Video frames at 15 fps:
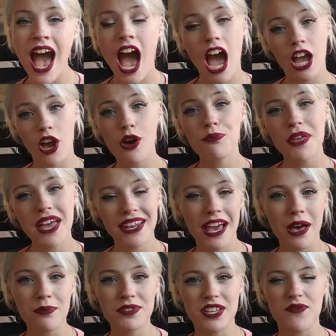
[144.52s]
I hope that
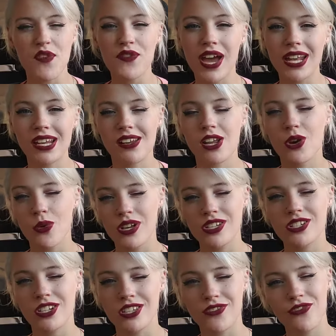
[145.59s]
helps. If you've got any
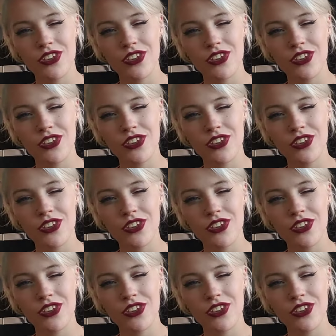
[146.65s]
questions,